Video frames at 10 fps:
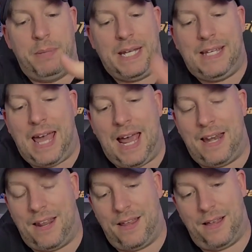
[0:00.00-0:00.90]
But
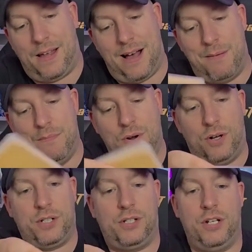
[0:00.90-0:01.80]
again, I'm
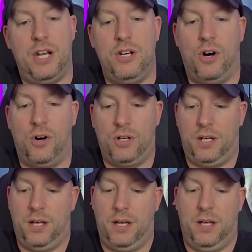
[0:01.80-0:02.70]
not going to
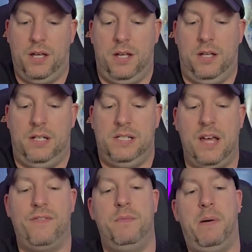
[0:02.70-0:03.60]
knock
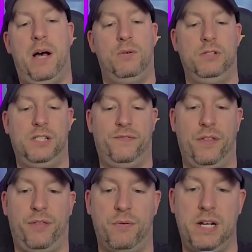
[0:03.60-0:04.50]
£7
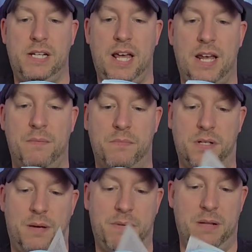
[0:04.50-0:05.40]
for 3
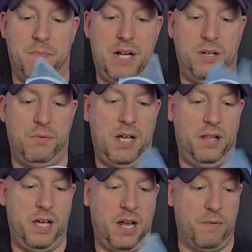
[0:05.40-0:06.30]
games. I mean, the
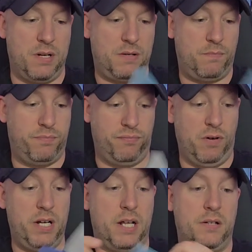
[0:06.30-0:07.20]
manual there is
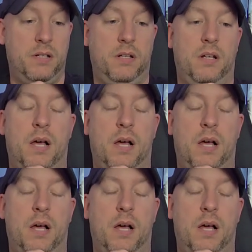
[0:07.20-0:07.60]
brilliant.